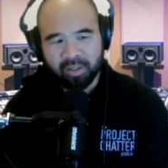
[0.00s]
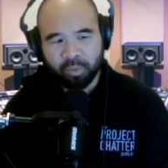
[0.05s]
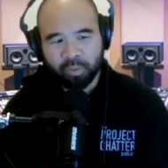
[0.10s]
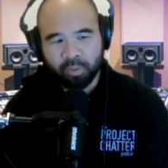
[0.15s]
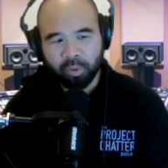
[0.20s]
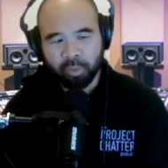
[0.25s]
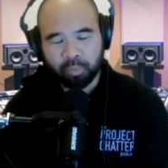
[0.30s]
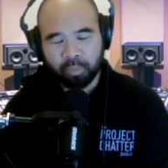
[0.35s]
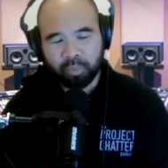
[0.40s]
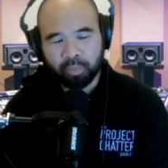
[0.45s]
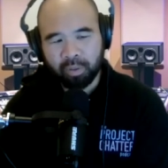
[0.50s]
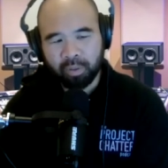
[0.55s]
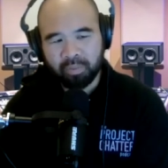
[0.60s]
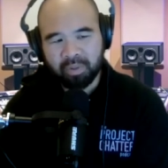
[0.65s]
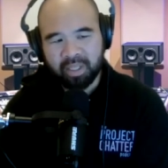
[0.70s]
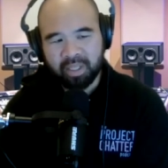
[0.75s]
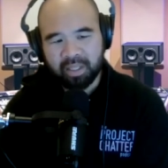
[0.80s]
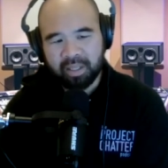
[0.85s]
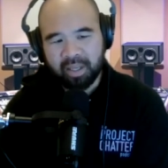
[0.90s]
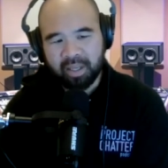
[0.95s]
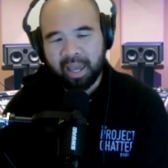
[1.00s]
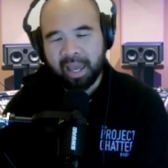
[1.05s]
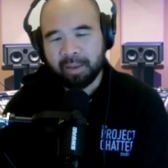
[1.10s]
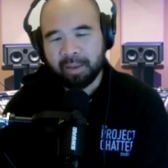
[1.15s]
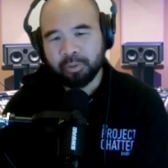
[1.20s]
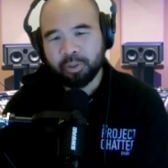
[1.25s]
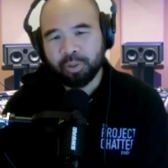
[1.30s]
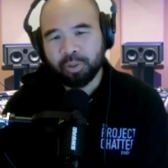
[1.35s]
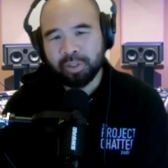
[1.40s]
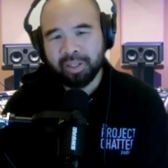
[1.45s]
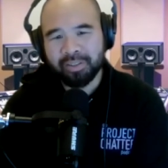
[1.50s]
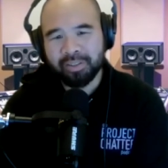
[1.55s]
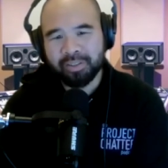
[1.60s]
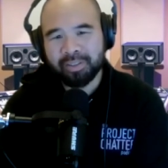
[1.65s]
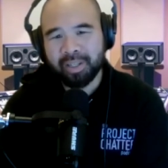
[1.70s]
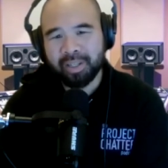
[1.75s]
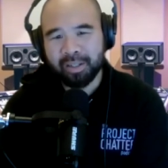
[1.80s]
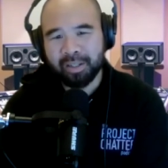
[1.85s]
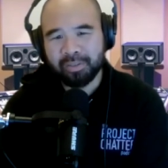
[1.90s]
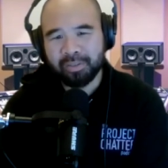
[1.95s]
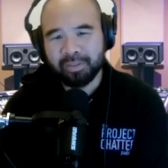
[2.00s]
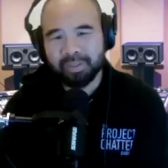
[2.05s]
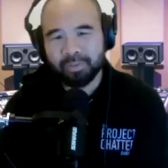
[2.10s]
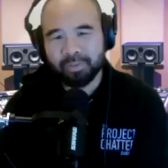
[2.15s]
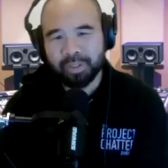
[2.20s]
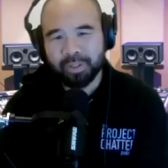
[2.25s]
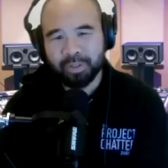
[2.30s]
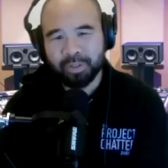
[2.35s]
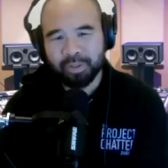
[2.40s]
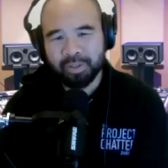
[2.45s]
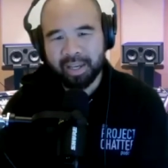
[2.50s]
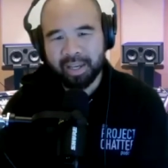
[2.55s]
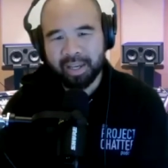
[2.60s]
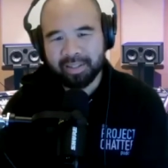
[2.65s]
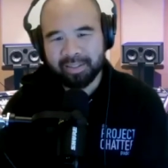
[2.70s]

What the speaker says: we'll probably hamstring ourselves if we do that.